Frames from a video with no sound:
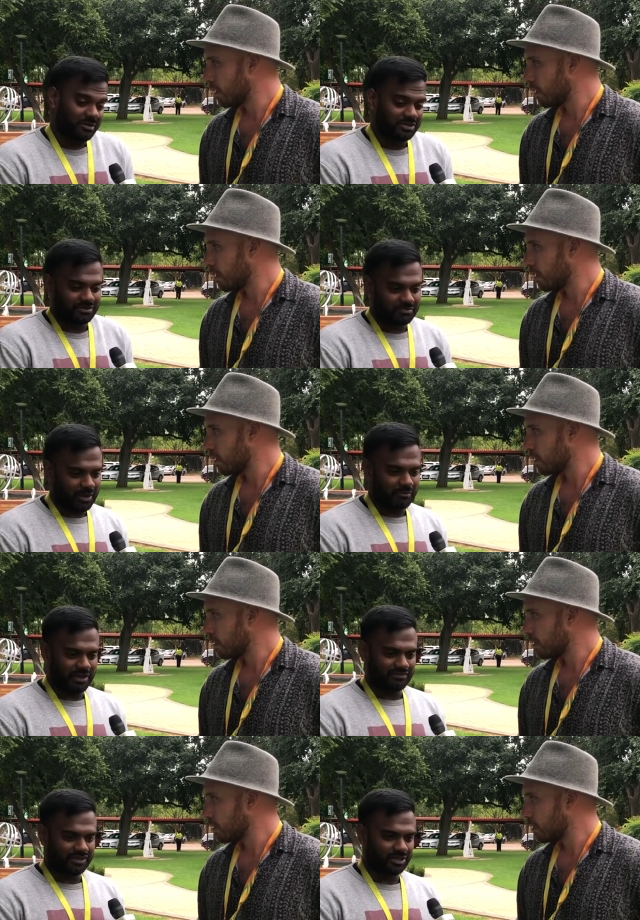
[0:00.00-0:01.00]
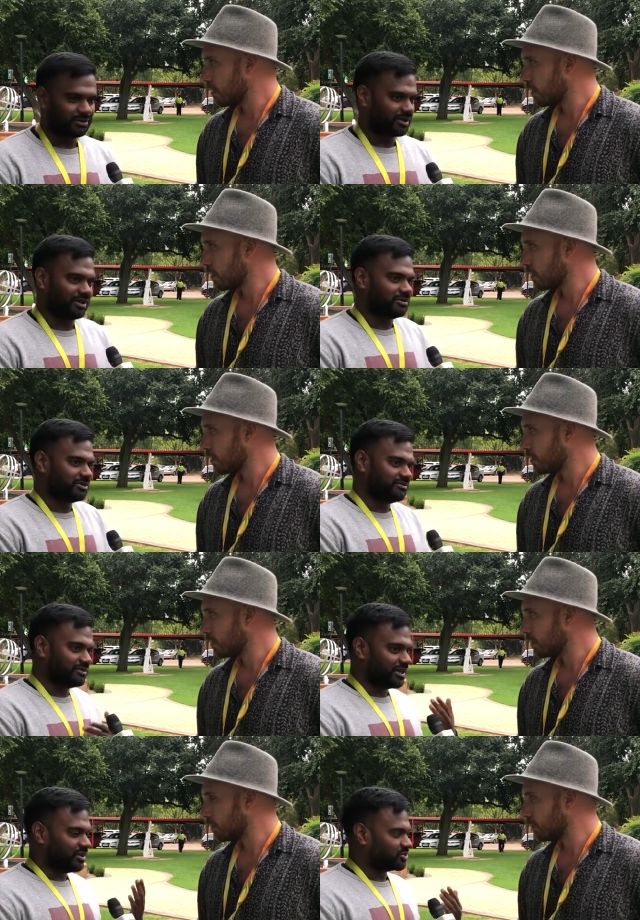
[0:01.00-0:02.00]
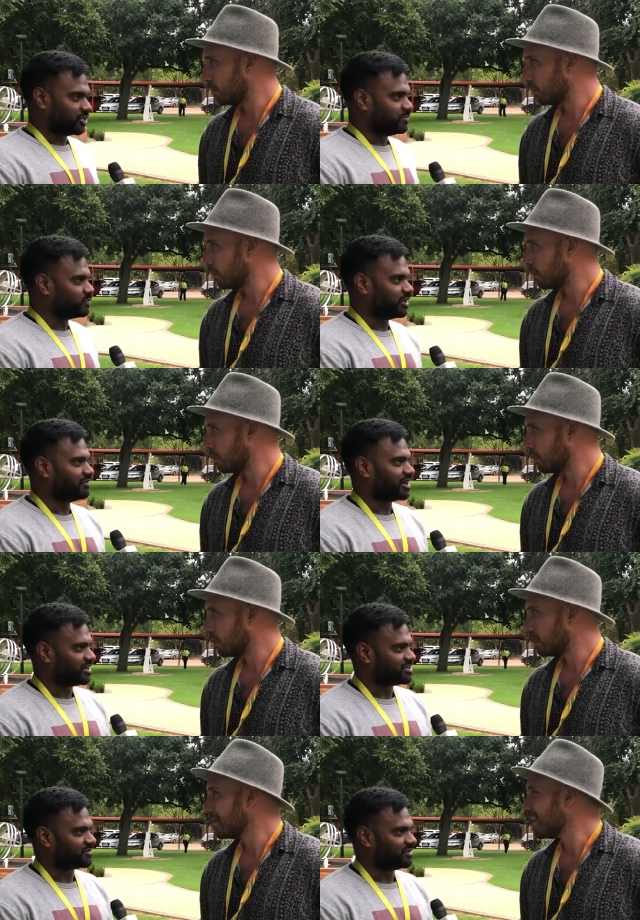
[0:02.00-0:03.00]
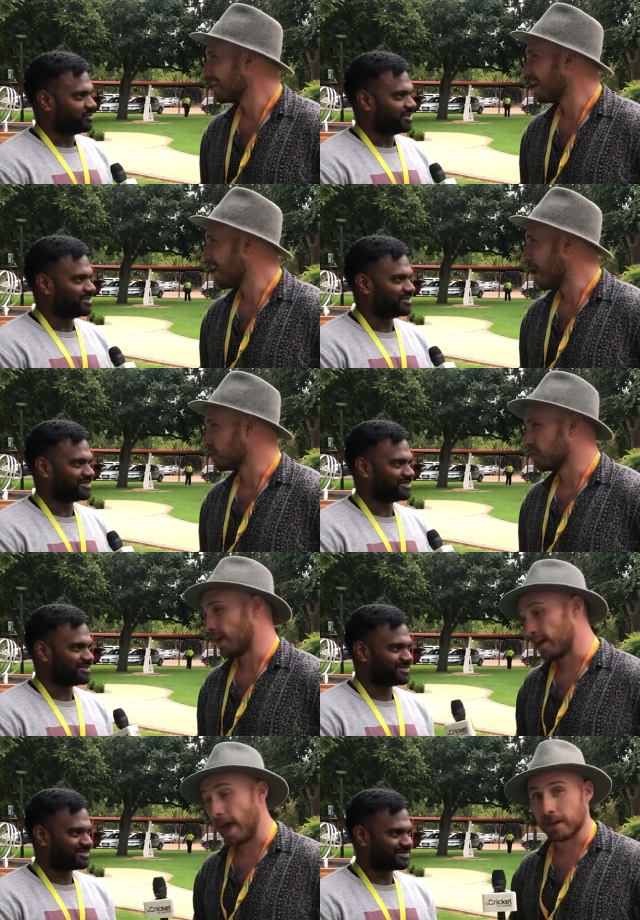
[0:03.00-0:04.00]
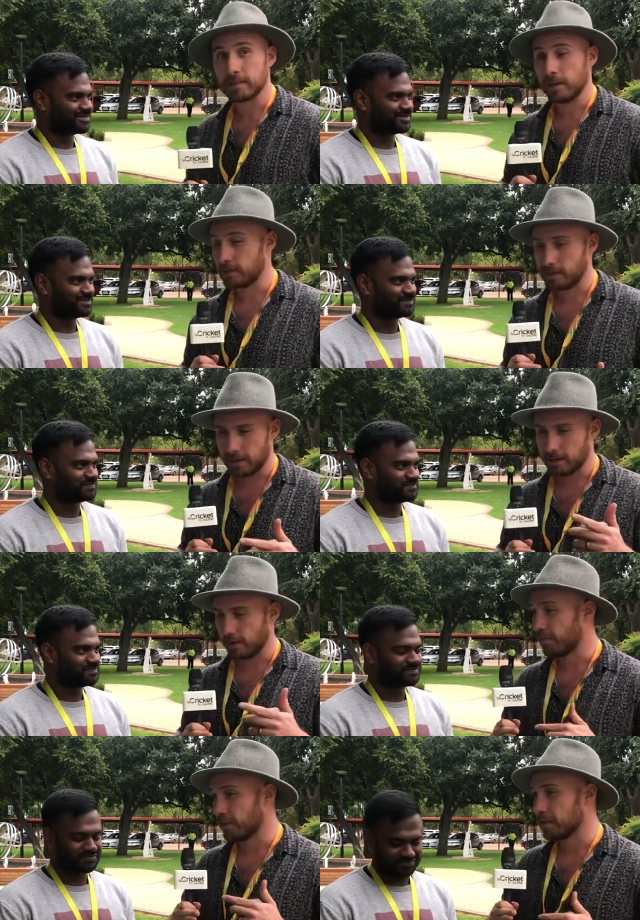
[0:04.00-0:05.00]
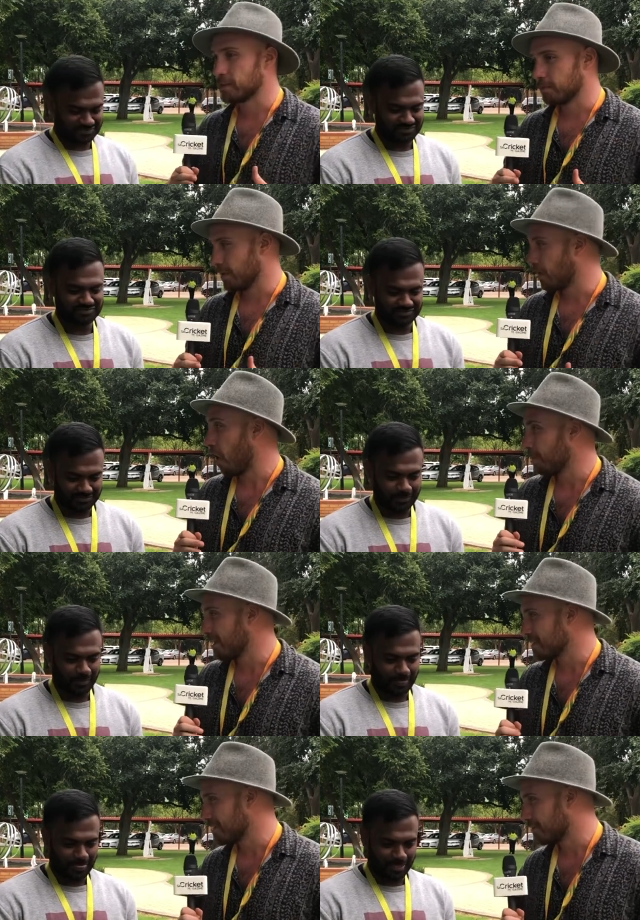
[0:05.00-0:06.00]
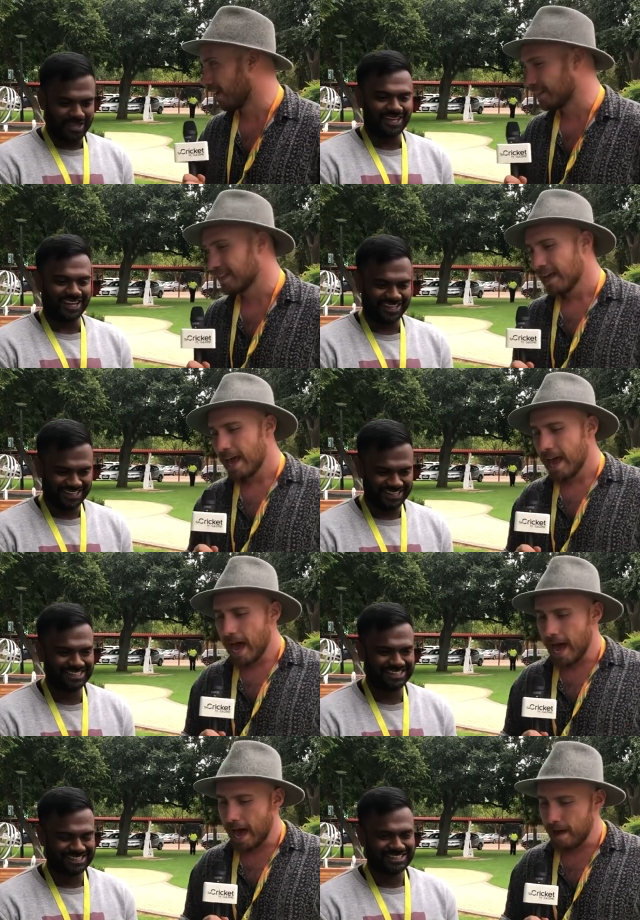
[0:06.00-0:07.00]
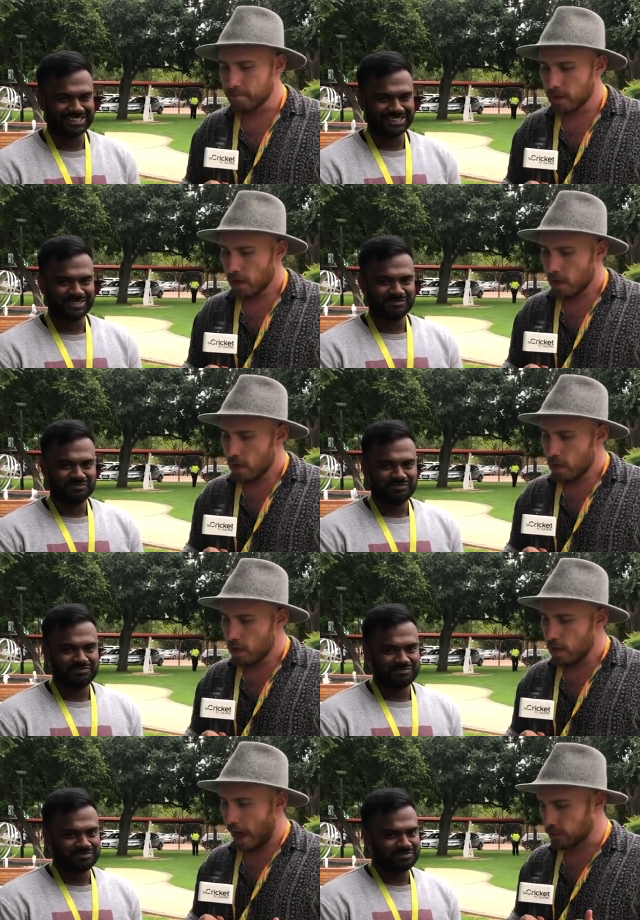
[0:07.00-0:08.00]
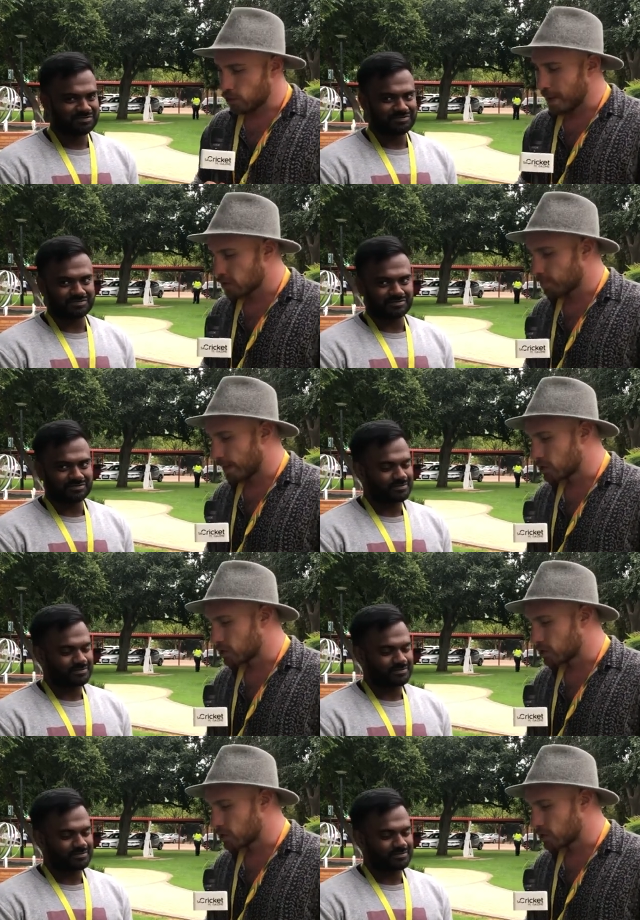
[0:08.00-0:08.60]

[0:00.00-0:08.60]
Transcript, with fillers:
Speaker 1: I mean, a bit of niggle, but I mean, in our jobs, we love that kind of stuff, don't
Speaker 2: we? Yeah, absolutely, and, and it, it uh, definitely fills some uh, column inches for us. Yeah. Um, as you mentioned, Ben